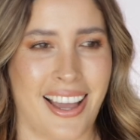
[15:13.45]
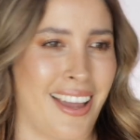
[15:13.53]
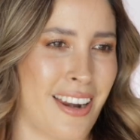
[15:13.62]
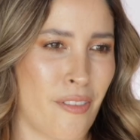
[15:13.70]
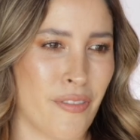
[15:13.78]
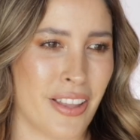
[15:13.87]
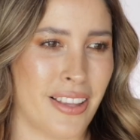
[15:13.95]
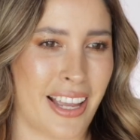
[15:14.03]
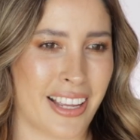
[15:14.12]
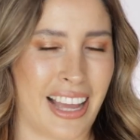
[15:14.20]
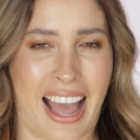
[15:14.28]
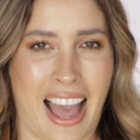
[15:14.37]
And I feel
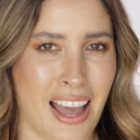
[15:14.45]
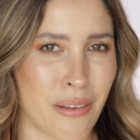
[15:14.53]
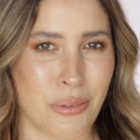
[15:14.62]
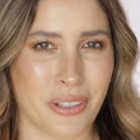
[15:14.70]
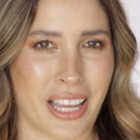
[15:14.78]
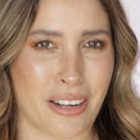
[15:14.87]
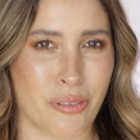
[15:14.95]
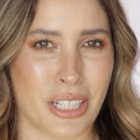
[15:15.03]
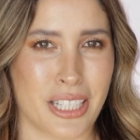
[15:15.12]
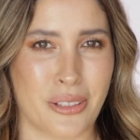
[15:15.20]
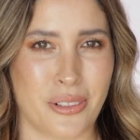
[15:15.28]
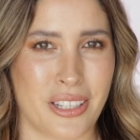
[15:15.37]
like I will get
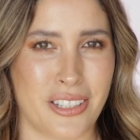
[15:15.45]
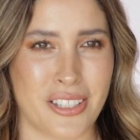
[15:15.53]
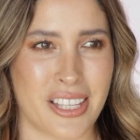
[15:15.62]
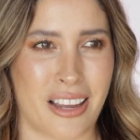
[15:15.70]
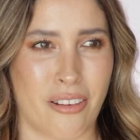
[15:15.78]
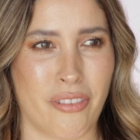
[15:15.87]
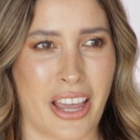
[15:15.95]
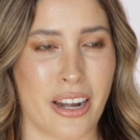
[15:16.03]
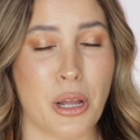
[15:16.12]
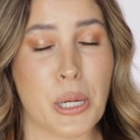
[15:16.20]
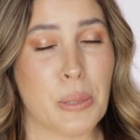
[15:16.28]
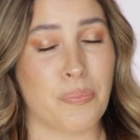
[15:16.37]
really good use out of
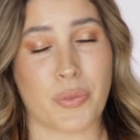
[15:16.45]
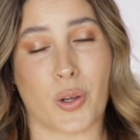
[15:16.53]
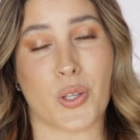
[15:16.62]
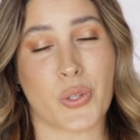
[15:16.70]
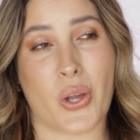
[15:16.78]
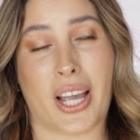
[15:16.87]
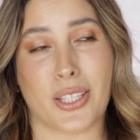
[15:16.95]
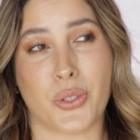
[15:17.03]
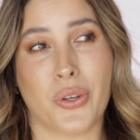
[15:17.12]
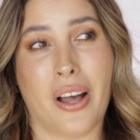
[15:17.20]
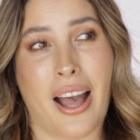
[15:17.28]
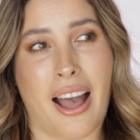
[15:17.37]
it also I
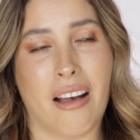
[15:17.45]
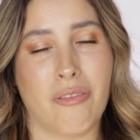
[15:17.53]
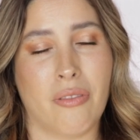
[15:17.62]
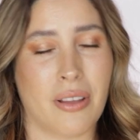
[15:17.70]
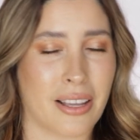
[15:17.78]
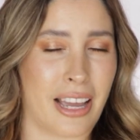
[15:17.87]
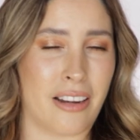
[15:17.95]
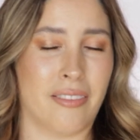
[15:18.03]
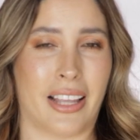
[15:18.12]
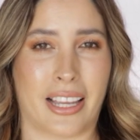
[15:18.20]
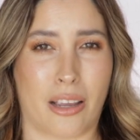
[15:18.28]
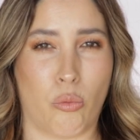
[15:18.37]
do have kind of
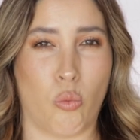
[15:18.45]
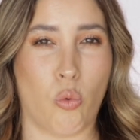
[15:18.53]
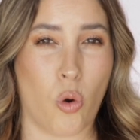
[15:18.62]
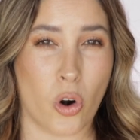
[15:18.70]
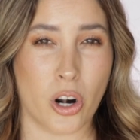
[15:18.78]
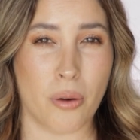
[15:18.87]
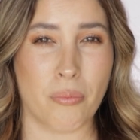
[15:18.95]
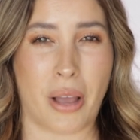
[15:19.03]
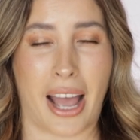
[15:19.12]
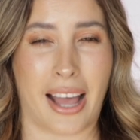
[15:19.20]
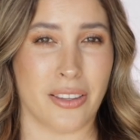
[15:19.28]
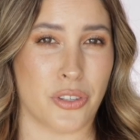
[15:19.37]
like a
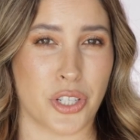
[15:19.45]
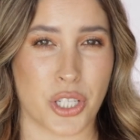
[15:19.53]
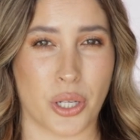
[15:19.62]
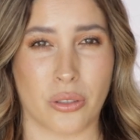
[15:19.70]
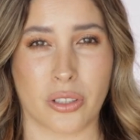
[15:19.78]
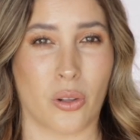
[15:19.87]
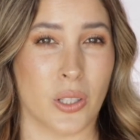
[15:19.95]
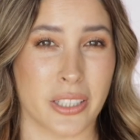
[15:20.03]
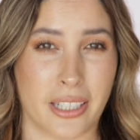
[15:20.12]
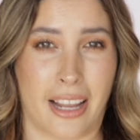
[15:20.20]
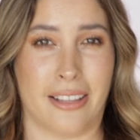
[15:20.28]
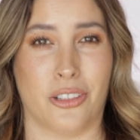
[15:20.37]
warm undertone
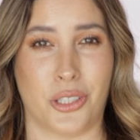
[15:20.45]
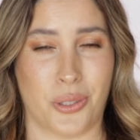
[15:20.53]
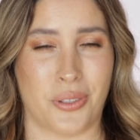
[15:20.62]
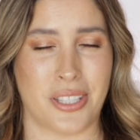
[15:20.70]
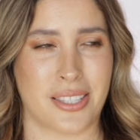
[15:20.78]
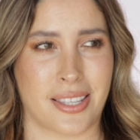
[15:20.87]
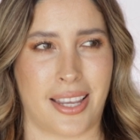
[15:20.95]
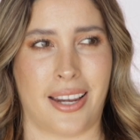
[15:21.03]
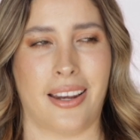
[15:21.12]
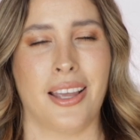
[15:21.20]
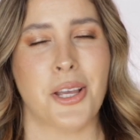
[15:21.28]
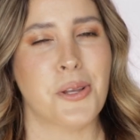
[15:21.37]
golden undertone
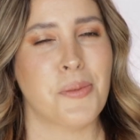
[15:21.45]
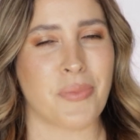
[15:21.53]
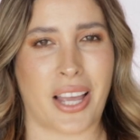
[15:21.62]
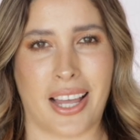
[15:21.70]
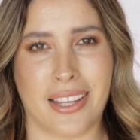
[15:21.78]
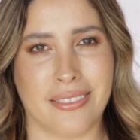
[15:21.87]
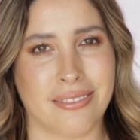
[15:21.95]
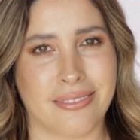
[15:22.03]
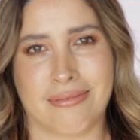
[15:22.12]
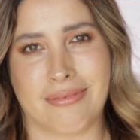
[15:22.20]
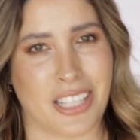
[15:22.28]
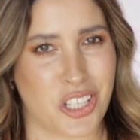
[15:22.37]
skin
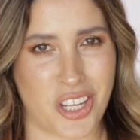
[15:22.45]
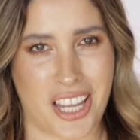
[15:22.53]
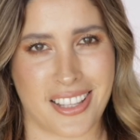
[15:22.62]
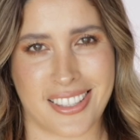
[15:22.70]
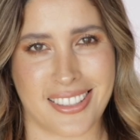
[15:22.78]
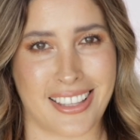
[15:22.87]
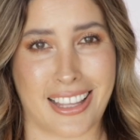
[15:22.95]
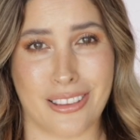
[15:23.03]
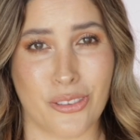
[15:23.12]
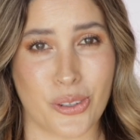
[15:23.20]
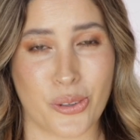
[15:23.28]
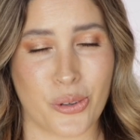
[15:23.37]
and the shades they
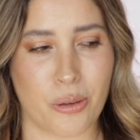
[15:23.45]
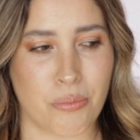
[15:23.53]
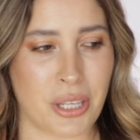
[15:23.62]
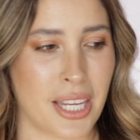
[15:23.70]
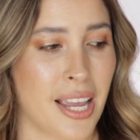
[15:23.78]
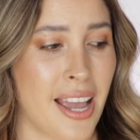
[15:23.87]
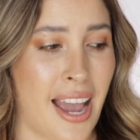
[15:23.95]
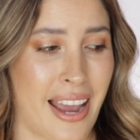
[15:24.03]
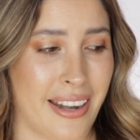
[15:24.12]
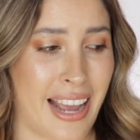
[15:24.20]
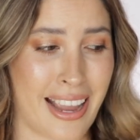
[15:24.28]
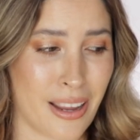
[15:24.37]
look good on me
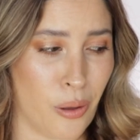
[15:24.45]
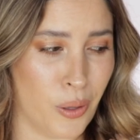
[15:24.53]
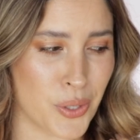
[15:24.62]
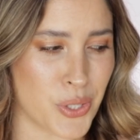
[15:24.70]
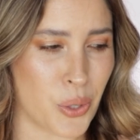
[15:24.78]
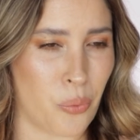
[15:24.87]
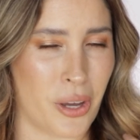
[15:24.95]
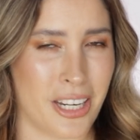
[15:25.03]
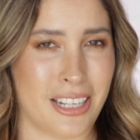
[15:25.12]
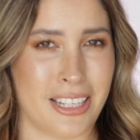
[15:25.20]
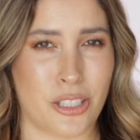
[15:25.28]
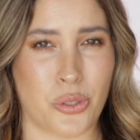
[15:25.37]
and I also
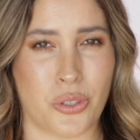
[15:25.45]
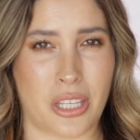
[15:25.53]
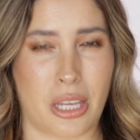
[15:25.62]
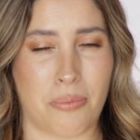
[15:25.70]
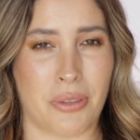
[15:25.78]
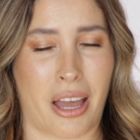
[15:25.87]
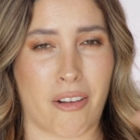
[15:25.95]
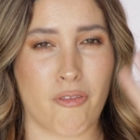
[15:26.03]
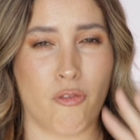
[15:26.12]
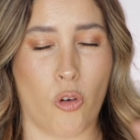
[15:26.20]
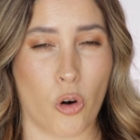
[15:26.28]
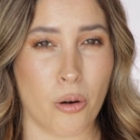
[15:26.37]
wanted it to keep that
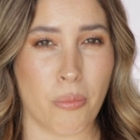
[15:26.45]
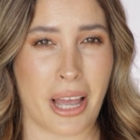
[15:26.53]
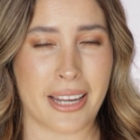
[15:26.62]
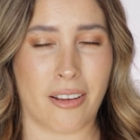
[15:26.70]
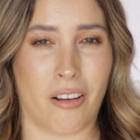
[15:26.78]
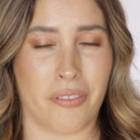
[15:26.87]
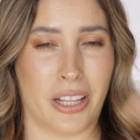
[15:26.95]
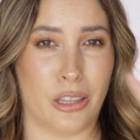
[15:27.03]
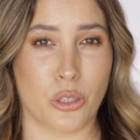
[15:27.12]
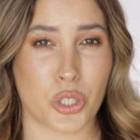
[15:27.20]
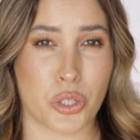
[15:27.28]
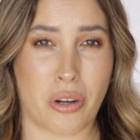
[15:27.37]
format of the
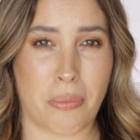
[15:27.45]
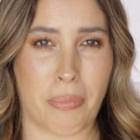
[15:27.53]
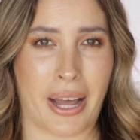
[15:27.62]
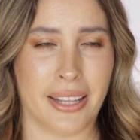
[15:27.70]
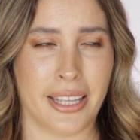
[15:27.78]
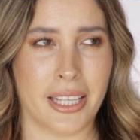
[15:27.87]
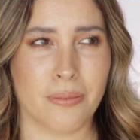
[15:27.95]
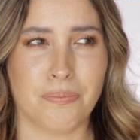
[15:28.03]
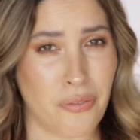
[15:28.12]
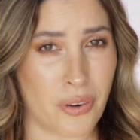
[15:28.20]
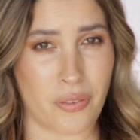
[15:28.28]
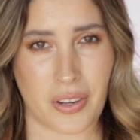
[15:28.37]
luxury palette
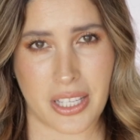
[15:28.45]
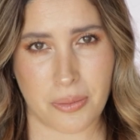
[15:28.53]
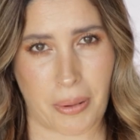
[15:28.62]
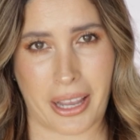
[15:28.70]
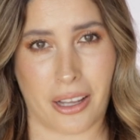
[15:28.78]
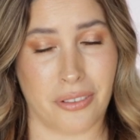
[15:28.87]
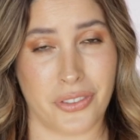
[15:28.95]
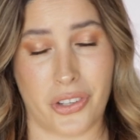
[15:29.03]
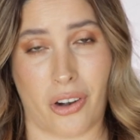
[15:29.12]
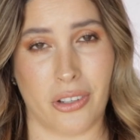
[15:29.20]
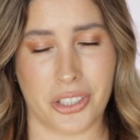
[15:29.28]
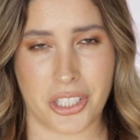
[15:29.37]
for respect of
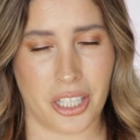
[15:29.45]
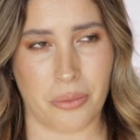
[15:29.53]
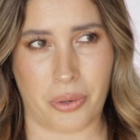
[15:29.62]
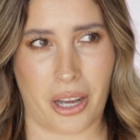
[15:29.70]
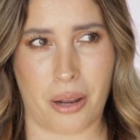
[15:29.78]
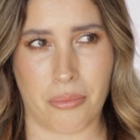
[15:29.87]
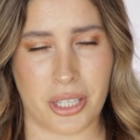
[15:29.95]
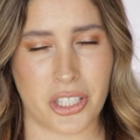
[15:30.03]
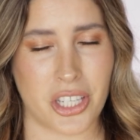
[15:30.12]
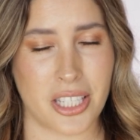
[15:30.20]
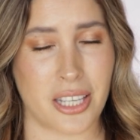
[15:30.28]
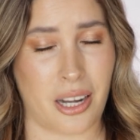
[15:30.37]
Charlotte Tilbury I mean
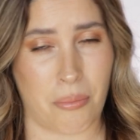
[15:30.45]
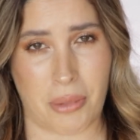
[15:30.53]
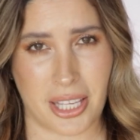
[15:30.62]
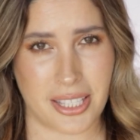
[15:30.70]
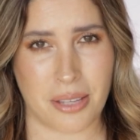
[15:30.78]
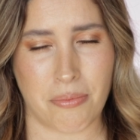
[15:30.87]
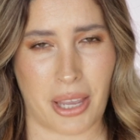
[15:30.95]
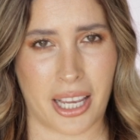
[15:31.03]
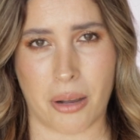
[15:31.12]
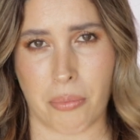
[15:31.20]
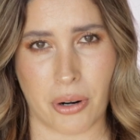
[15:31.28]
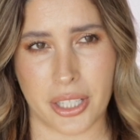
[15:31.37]
she's an amazing
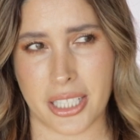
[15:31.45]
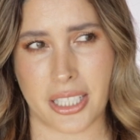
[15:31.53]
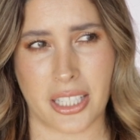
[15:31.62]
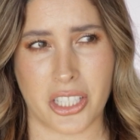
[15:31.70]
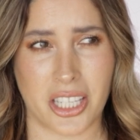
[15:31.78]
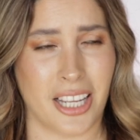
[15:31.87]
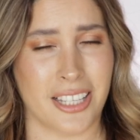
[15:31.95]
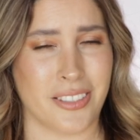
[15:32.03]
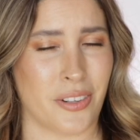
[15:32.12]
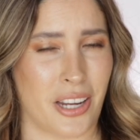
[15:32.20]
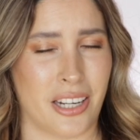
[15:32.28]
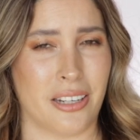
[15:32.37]
makeup artist and she has
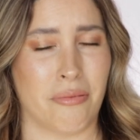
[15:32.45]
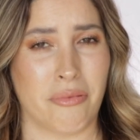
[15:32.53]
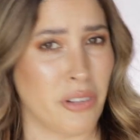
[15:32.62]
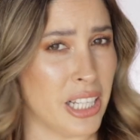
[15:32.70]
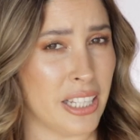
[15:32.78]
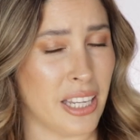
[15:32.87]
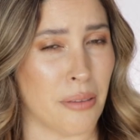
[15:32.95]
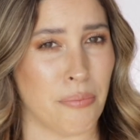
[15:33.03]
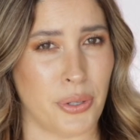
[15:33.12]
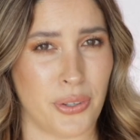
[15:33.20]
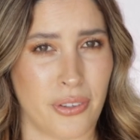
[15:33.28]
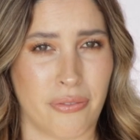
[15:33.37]
created really a
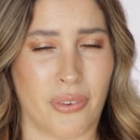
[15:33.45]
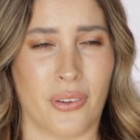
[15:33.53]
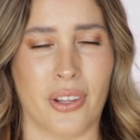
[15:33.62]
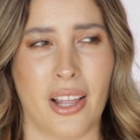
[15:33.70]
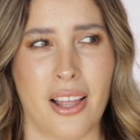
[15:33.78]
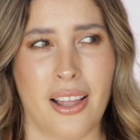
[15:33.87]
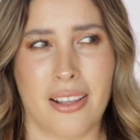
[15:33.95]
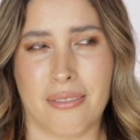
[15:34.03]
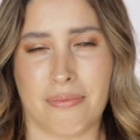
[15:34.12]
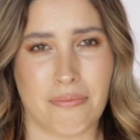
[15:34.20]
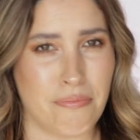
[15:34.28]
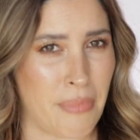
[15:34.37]
beautiful
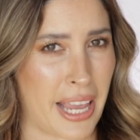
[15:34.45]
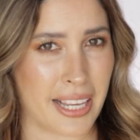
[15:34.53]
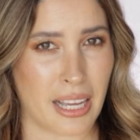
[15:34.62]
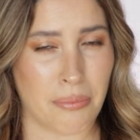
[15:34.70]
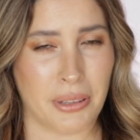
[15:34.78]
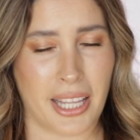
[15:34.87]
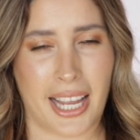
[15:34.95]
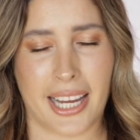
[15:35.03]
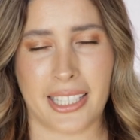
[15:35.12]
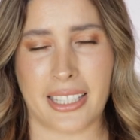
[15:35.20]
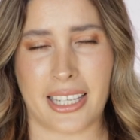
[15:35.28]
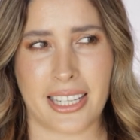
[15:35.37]
makeup
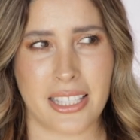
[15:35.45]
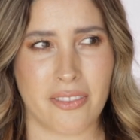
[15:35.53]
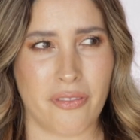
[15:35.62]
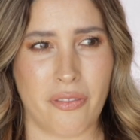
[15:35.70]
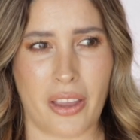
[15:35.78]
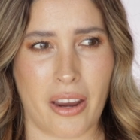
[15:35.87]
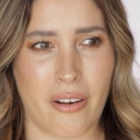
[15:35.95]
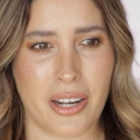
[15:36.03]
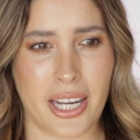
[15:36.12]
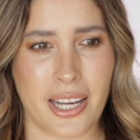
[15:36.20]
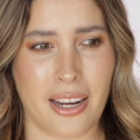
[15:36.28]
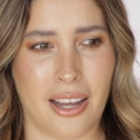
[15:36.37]
line that is
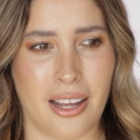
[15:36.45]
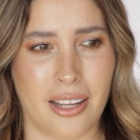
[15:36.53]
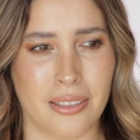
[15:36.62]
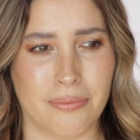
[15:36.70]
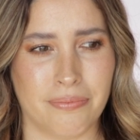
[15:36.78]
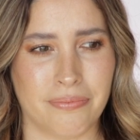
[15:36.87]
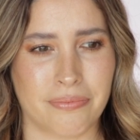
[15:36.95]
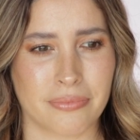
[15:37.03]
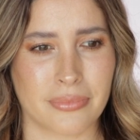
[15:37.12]
very um,